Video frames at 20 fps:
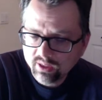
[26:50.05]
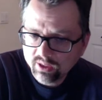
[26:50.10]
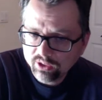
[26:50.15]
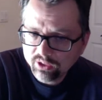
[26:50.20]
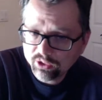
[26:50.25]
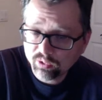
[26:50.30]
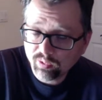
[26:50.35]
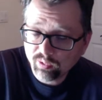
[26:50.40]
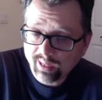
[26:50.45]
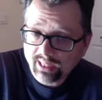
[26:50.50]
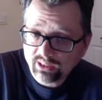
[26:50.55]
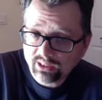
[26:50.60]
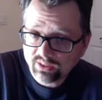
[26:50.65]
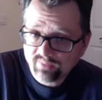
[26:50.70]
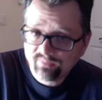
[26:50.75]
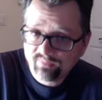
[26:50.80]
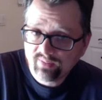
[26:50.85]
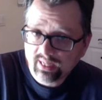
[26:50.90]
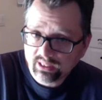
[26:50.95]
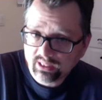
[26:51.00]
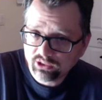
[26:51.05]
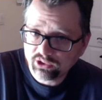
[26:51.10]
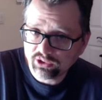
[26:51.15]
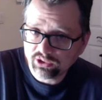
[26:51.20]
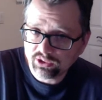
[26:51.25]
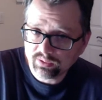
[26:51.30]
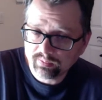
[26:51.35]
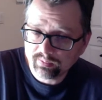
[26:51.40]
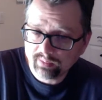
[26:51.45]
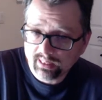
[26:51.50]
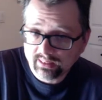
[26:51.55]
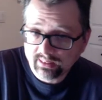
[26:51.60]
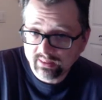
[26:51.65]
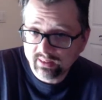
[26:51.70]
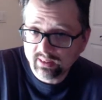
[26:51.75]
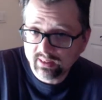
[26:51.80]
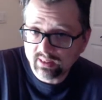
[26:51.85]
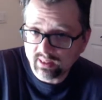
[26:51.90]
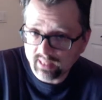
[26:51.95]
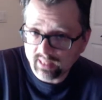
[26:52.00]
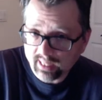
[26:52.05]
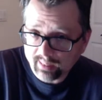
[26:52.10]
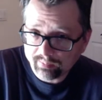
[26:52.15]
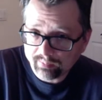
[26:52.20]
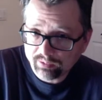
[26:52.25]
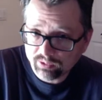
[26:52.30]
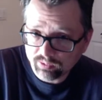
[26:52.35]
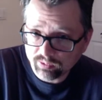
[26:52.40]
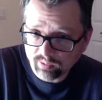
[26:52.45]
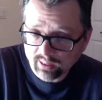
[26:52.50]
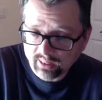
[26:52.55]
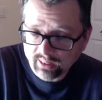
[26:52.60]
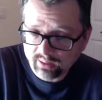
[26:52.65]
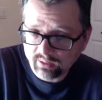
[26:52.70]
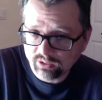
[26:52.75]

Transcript: the rise of fascism and then it collapsed, right?